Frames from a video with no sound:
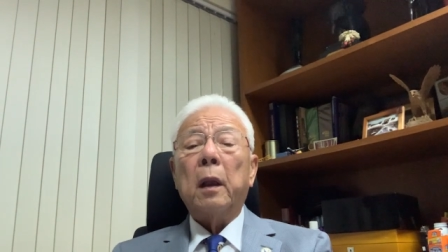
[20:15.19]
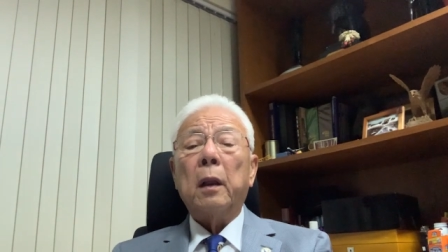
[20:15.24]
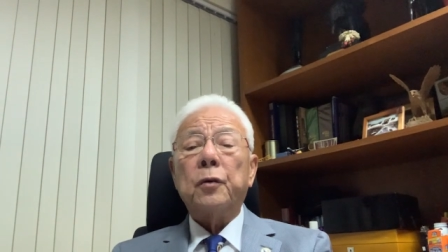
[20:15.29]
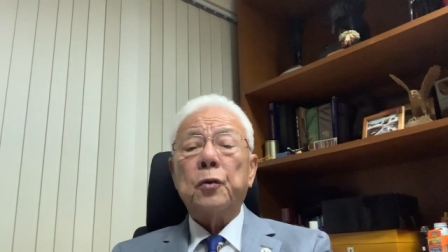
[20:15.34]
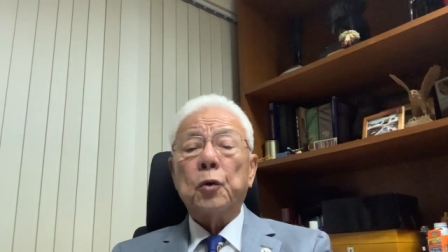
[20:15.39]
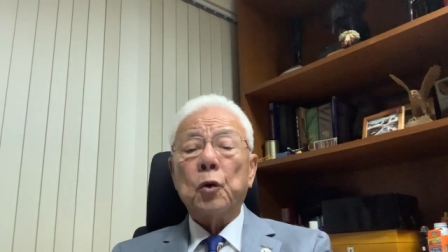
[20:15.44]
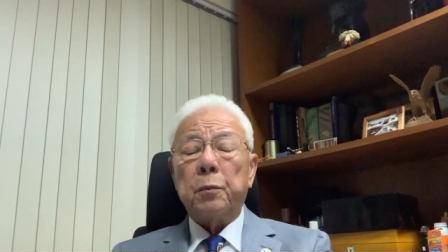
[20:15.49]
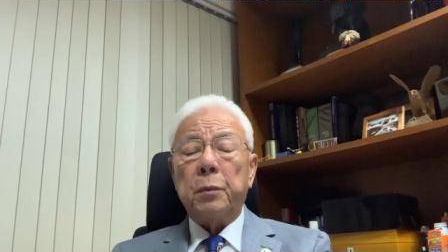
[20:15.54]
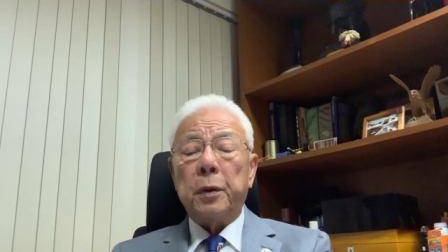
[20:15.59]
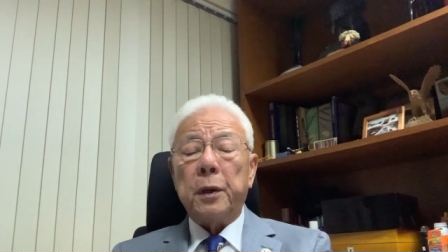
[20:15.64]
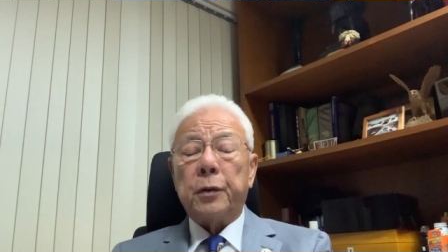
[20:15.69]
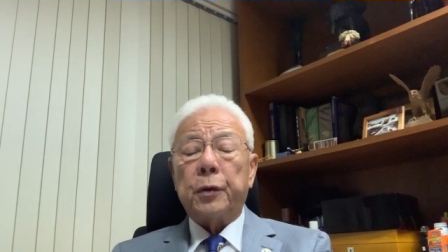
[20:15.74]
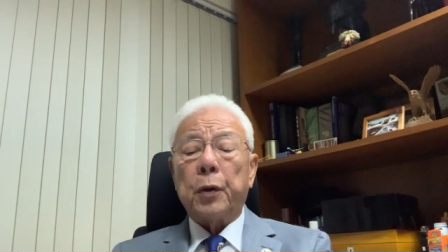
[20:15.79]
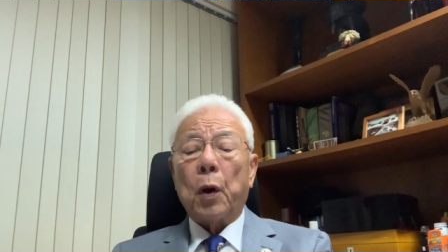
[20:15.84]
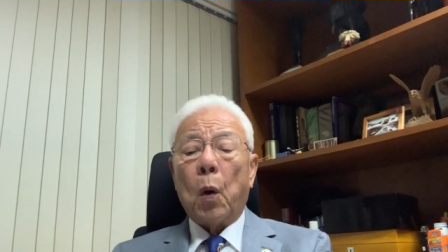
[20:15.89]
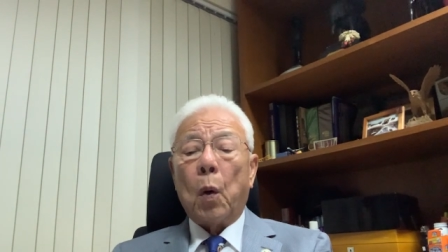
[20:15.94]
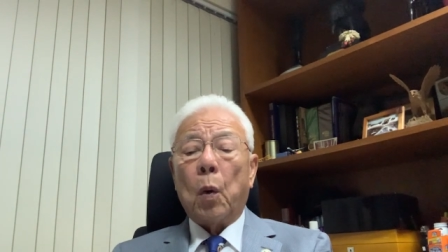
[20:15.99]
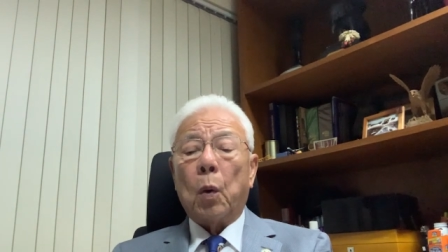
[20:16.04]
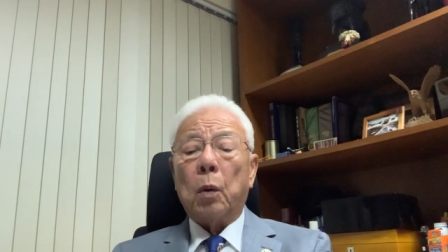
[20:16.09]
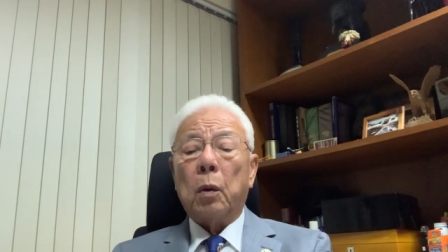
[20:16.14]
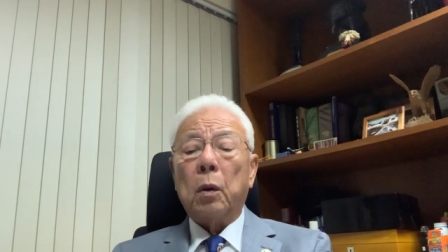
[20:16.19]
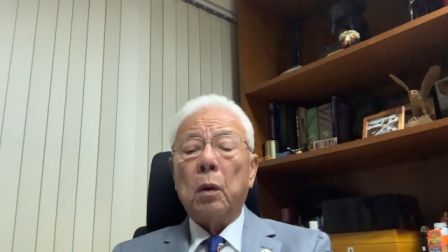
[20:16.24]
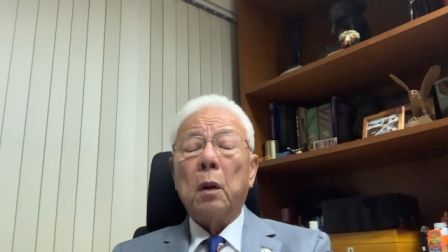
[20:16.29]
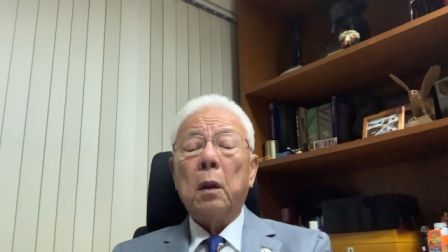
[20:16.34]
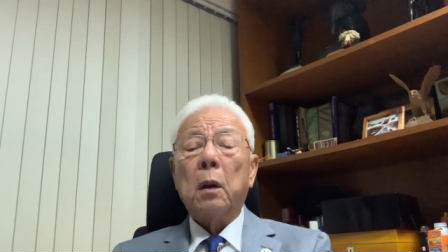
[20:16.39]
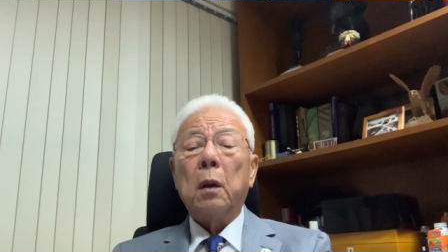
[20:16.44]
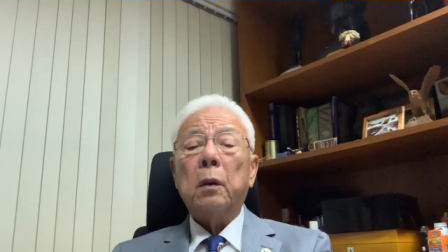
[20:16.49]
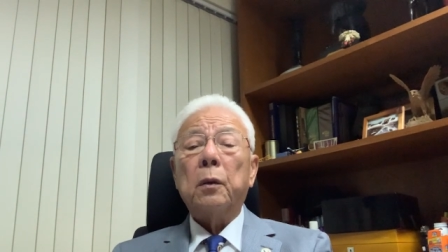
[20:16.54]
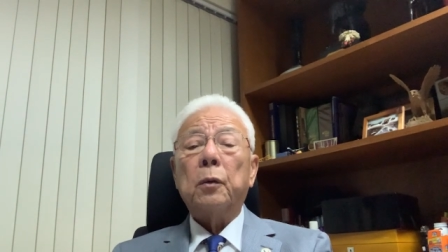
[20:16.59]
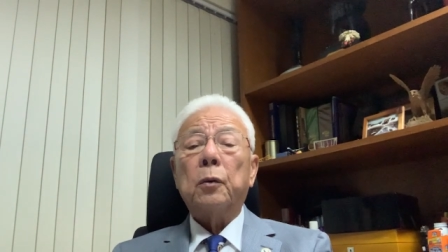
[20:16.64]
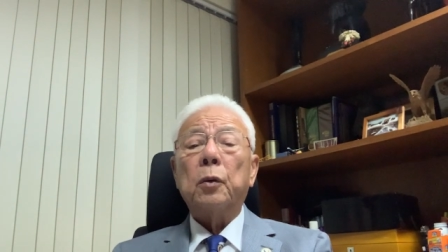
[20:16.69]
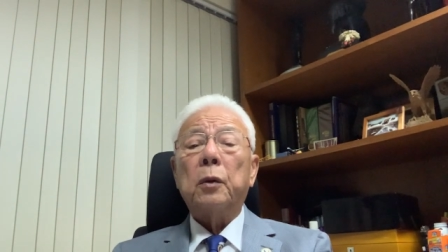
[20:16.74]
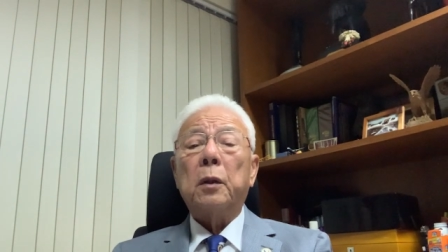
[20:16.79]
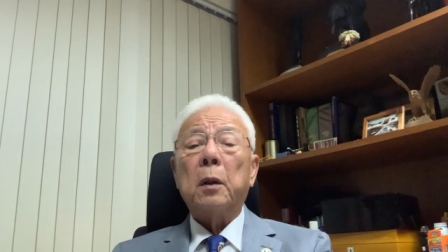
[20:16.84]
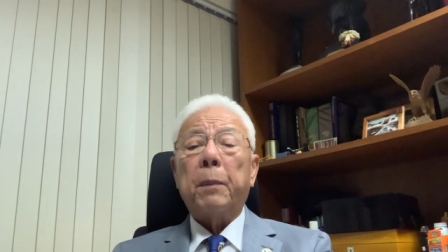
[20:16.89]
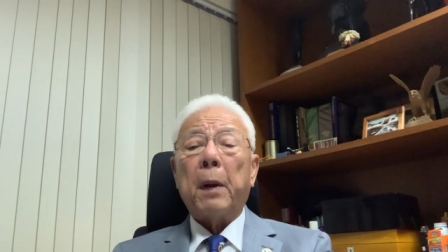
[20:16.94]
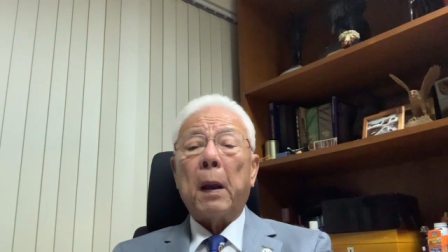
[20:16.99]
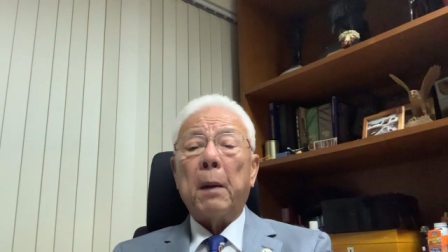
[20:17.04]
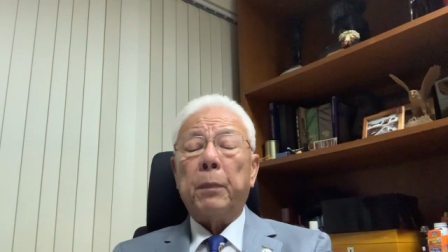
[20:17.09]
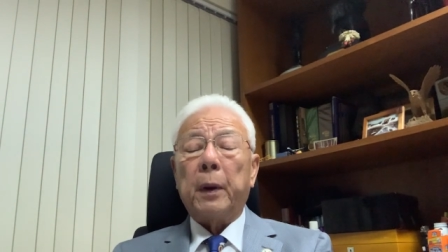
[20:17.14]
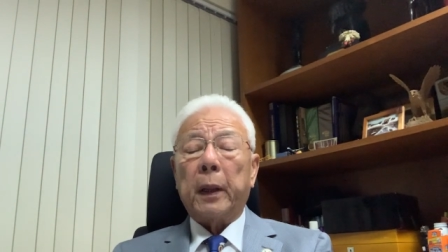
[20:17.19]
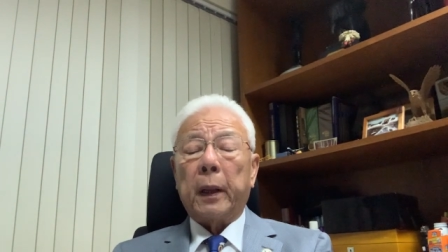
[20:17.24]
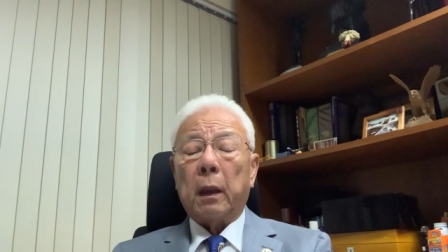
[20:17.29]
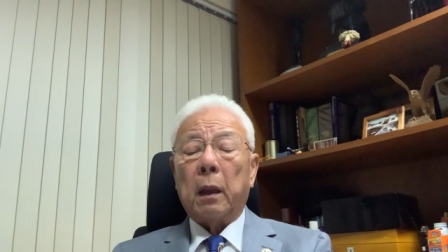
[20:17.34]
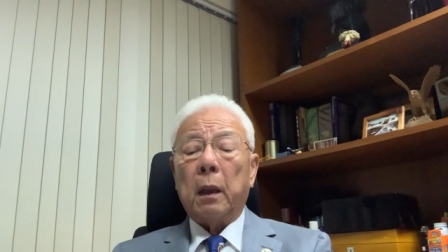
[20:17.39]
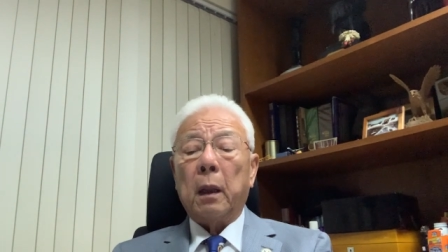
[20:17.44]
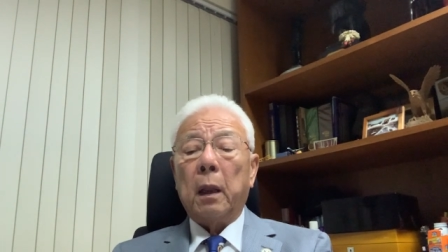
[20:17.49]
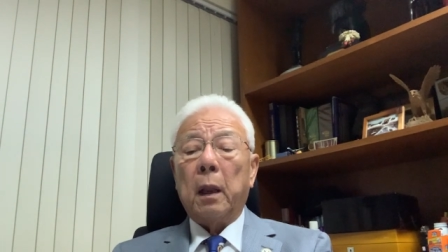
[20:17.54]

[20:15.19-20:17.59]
should be told to the public